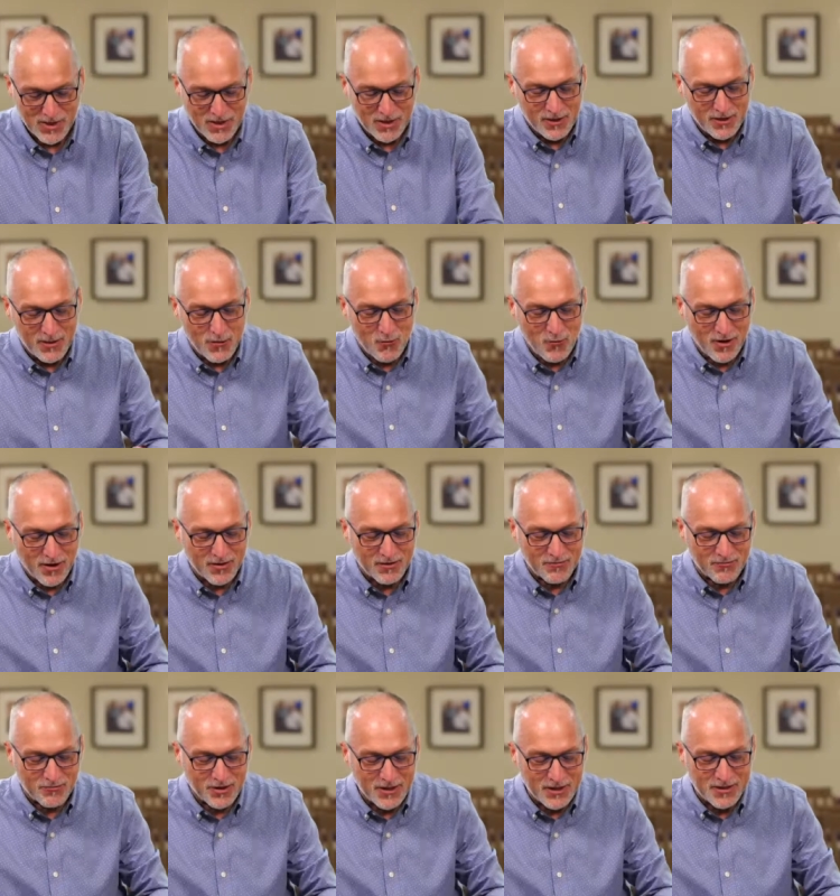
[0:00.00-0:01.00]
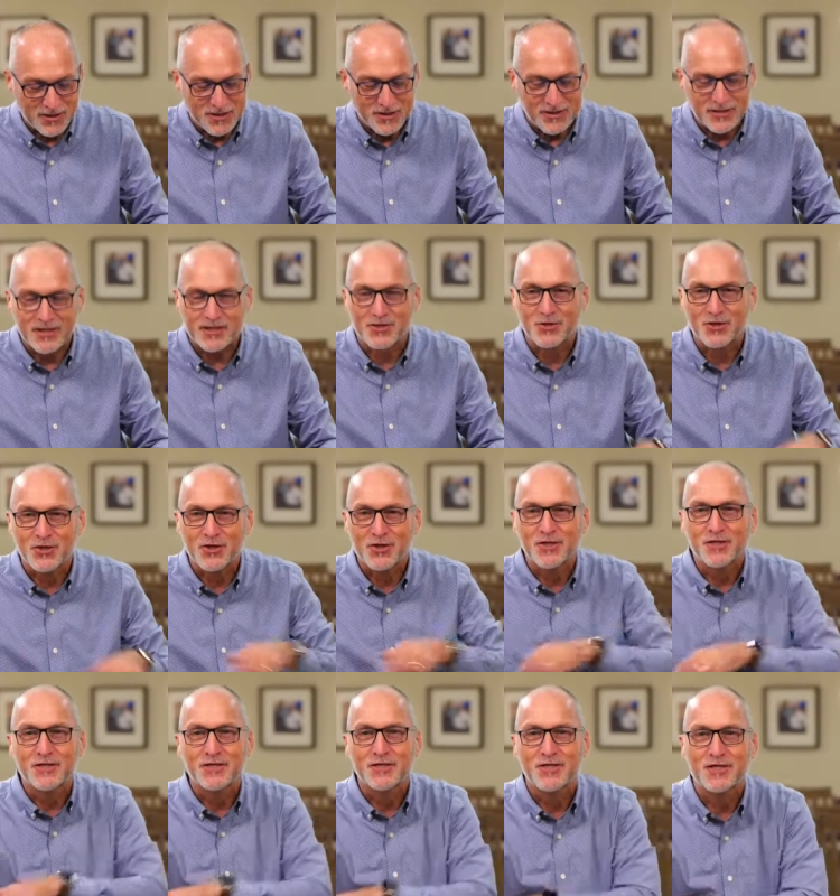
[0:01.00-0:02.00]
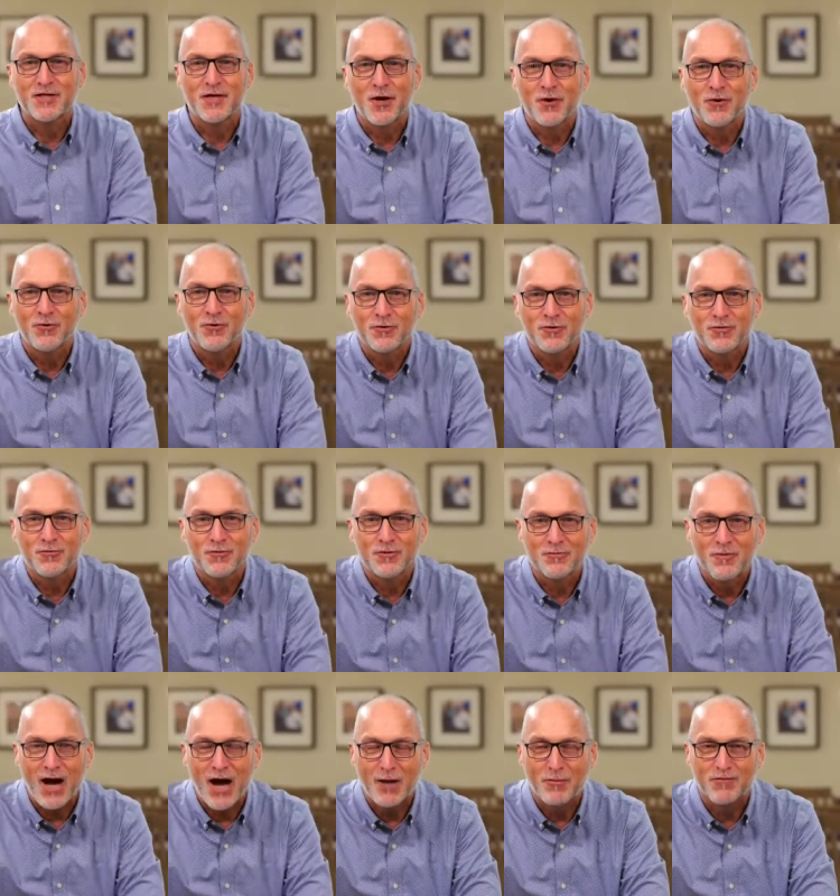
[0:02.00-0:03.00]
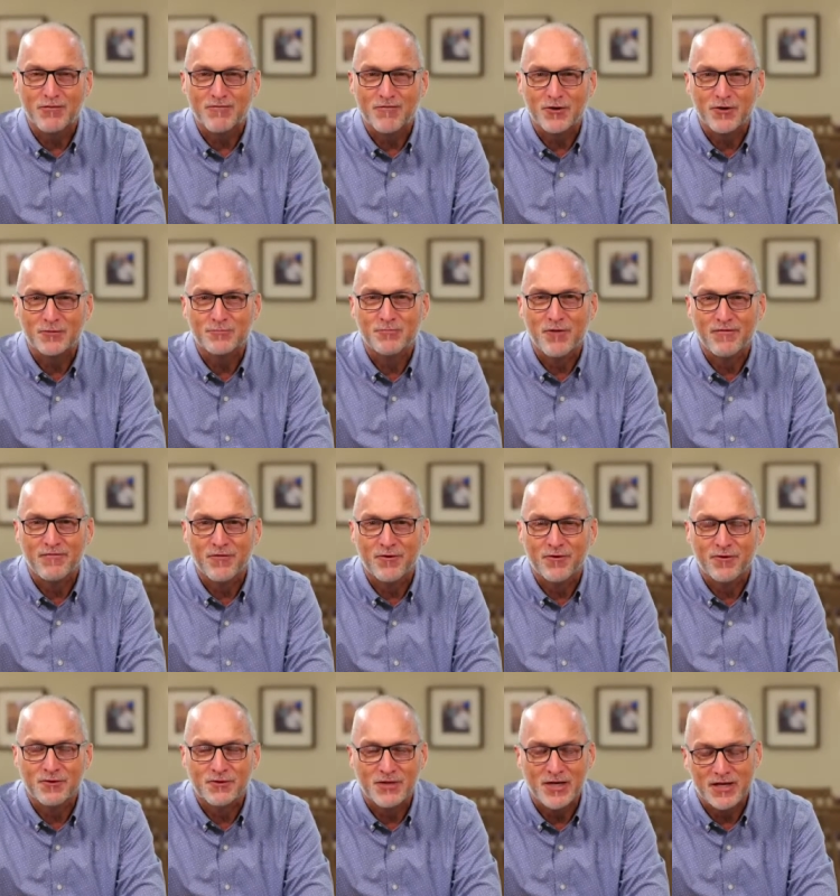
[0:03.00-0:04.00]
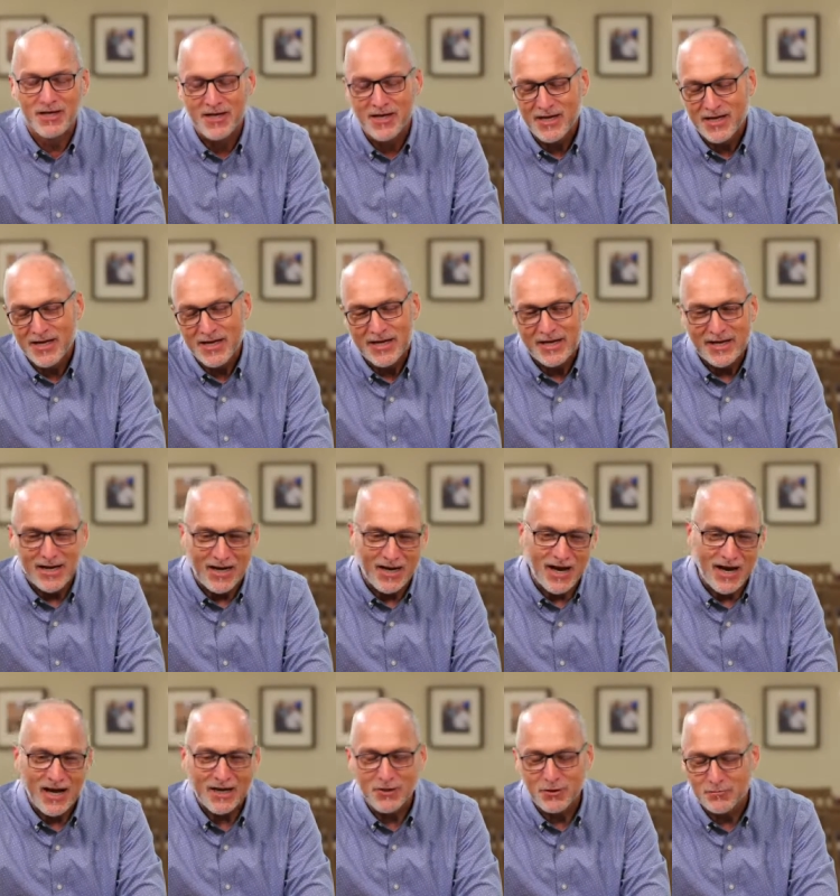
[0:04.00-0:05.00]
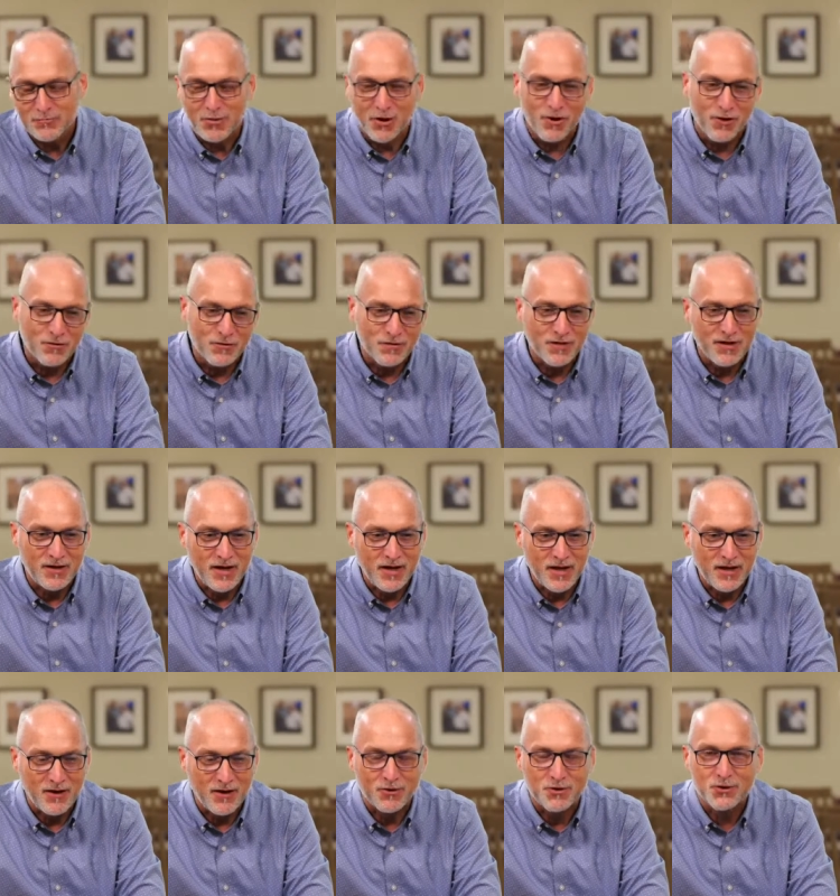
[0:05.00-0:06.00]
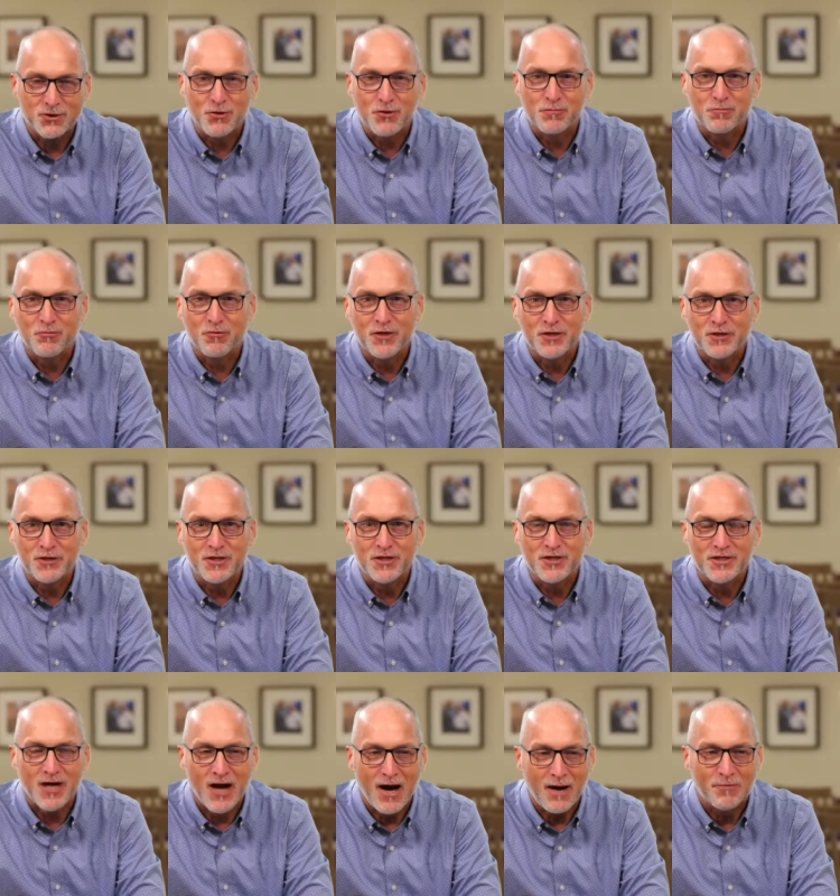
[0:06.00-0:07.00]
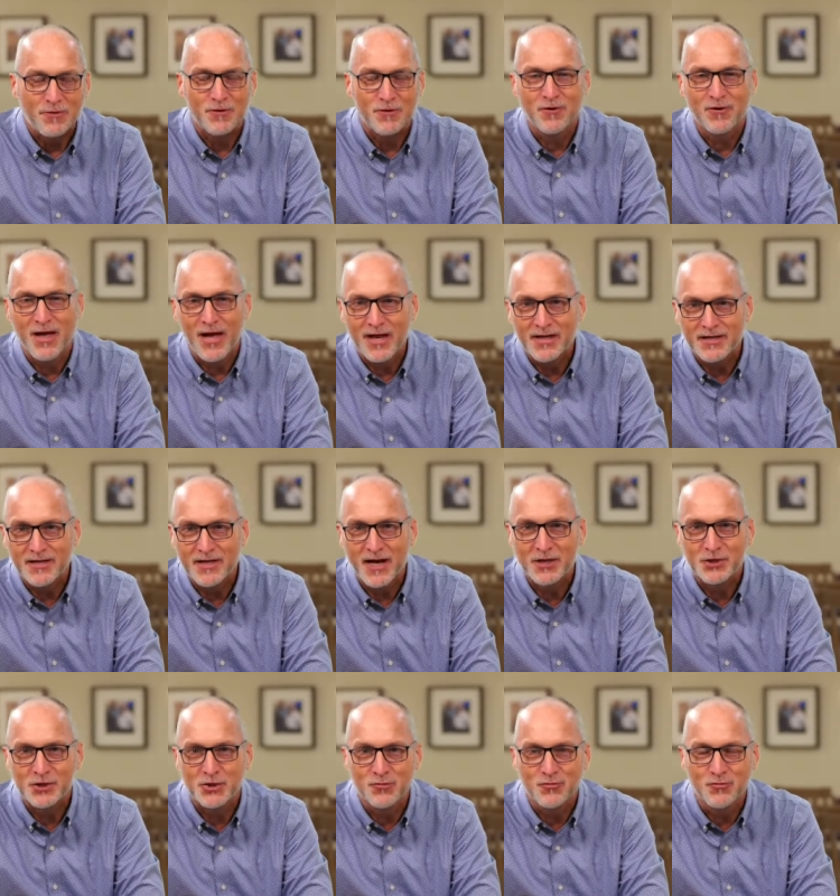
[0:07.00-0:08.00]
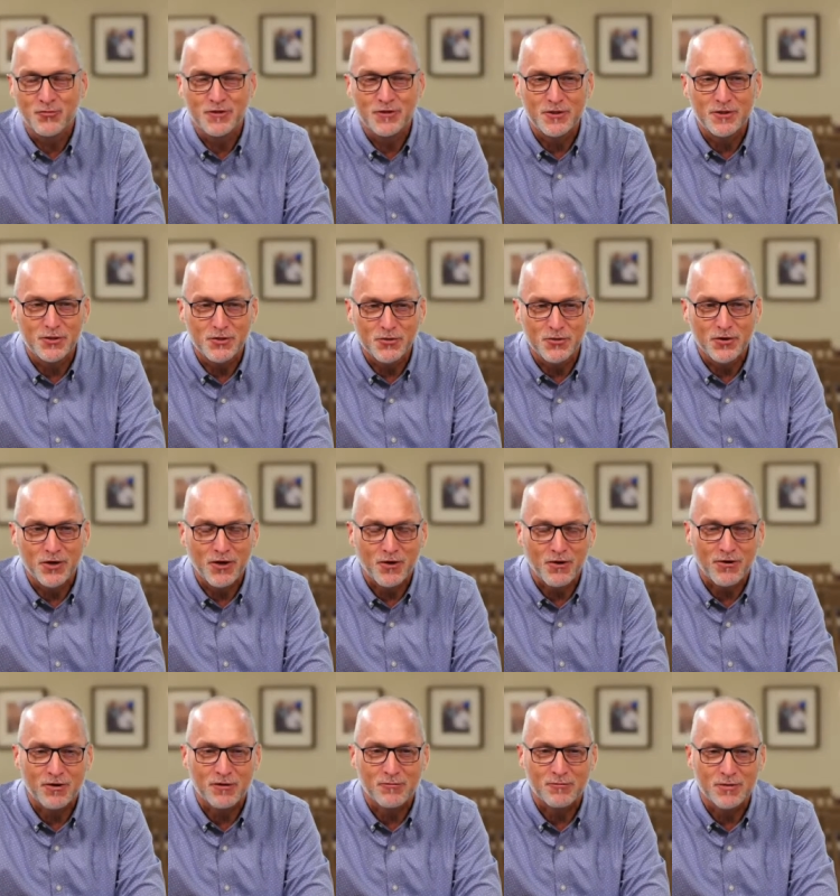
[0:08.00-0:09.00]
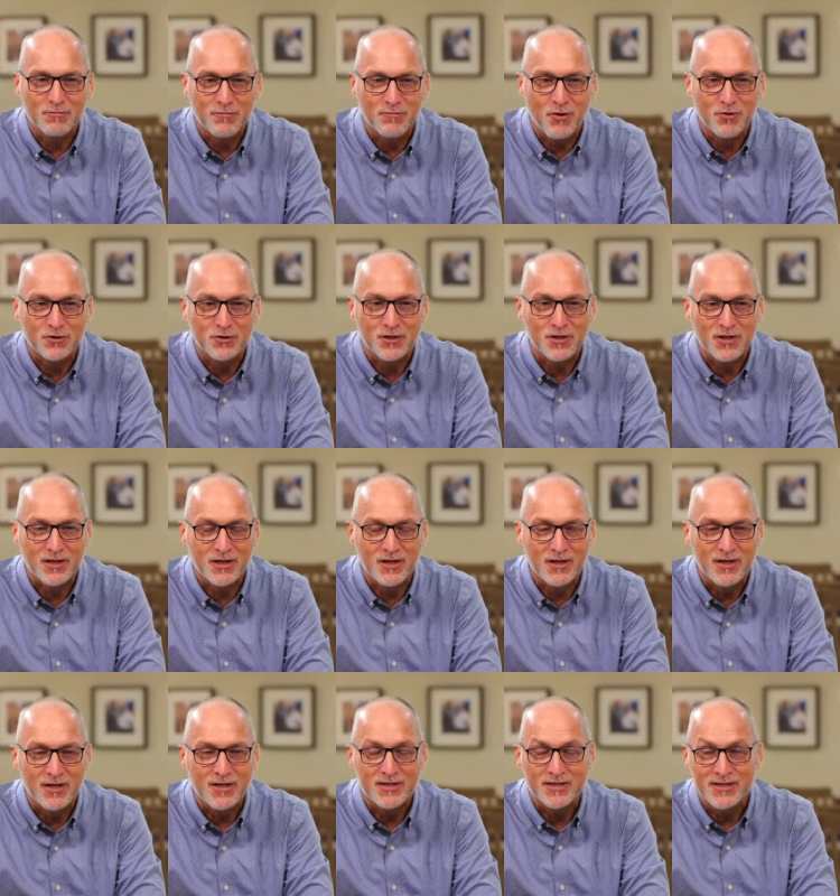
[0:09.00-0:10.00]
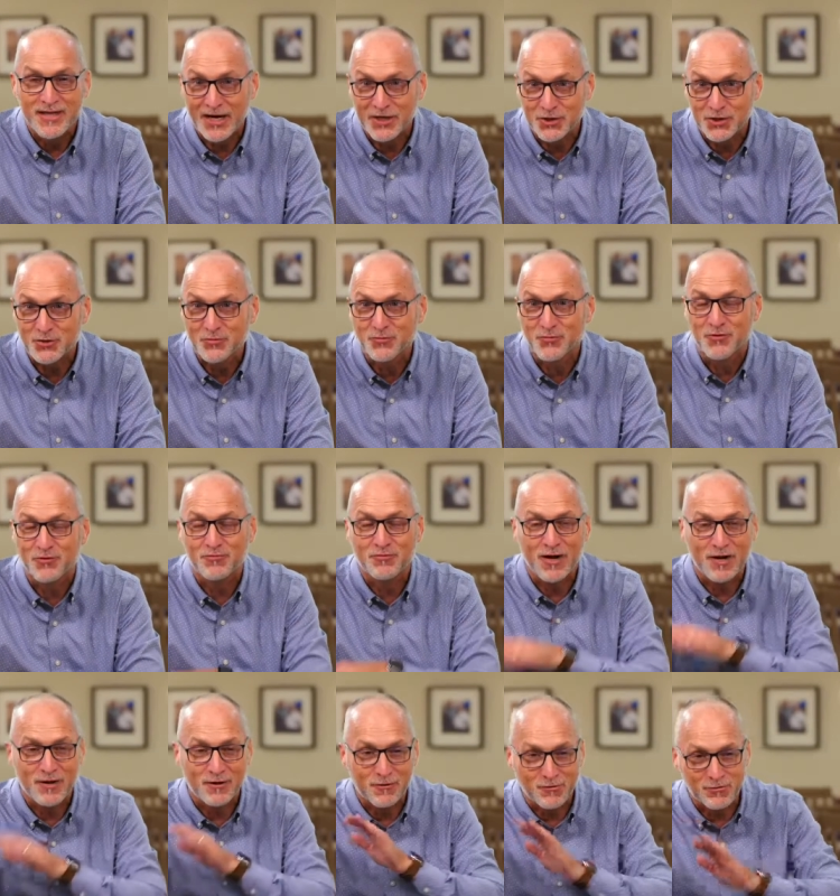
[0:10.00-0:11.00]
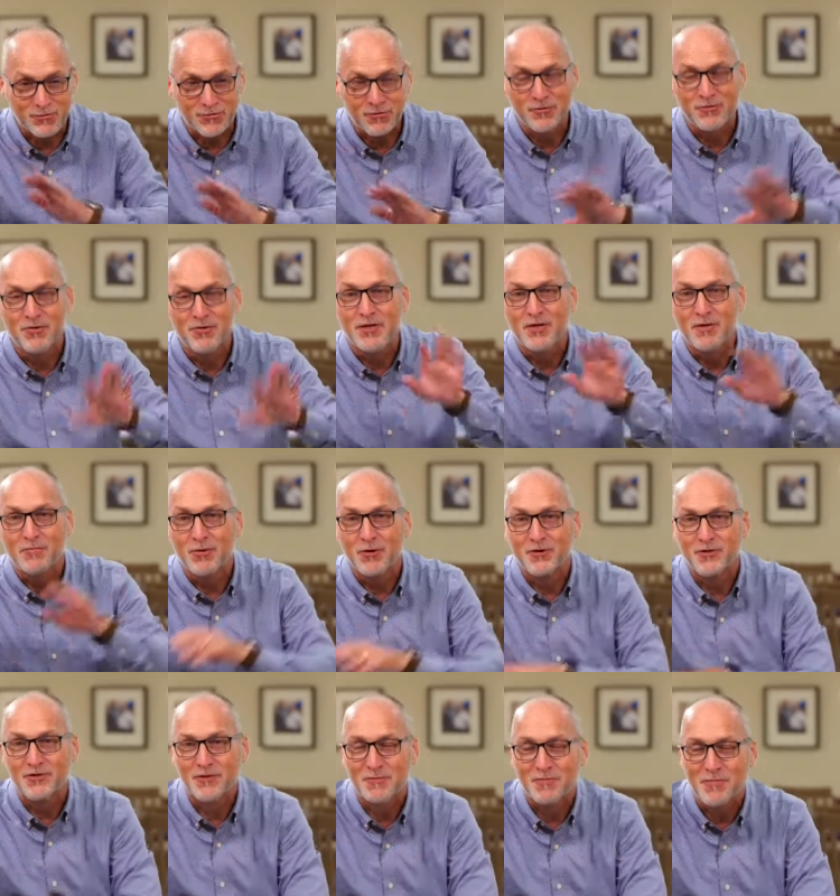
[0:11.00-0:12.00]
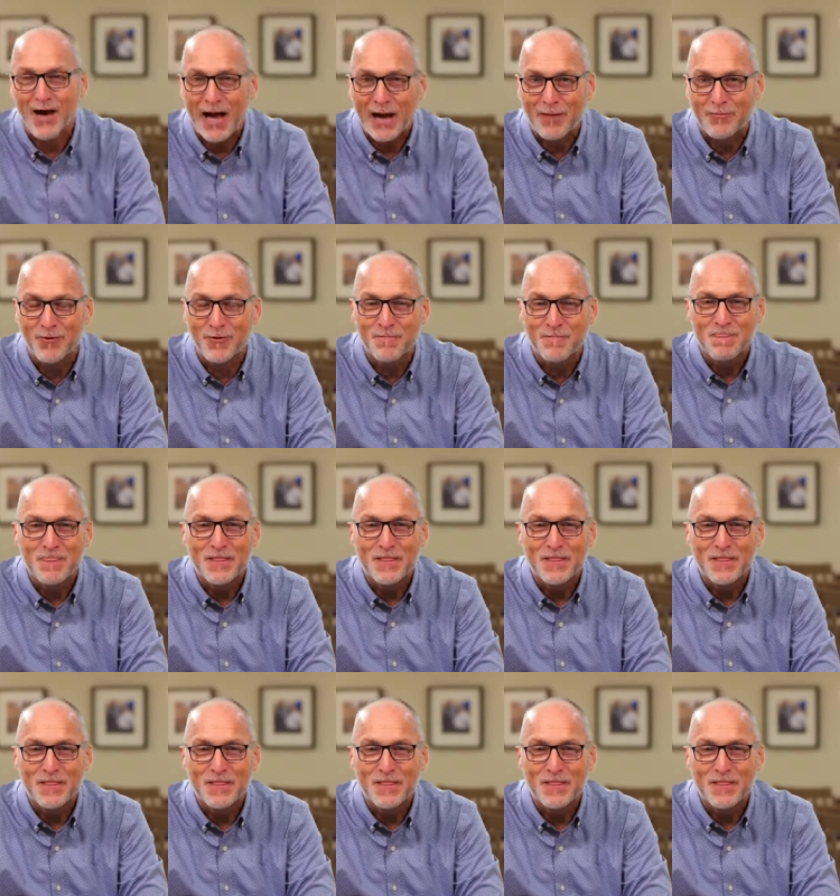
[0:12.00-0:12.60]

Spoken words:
One of the reasons it's good to go through the Bible verse by verse, and I do both in our church preaching, topical and textual. In the new year, it'll be mostly textual right through books of the Bible.